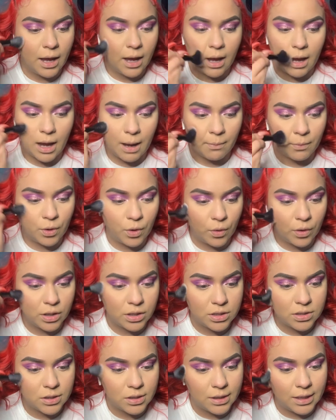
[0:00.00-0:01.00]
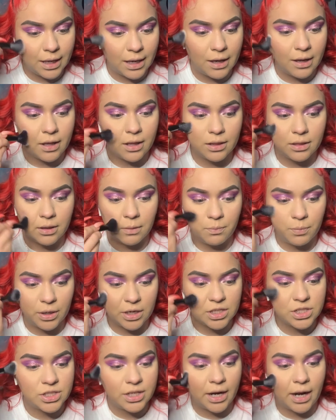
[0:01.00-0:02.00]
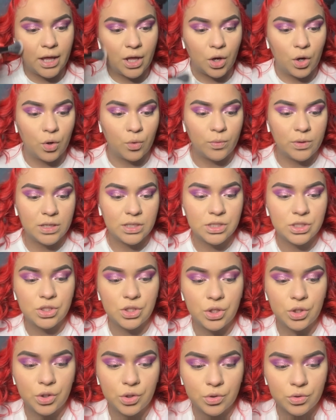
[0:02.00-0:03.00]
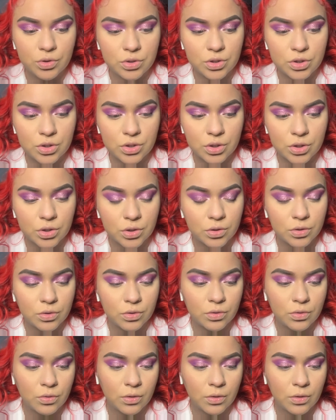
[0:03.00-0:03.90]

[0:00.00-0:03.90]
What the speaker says: I'm going to get the brush that I always use to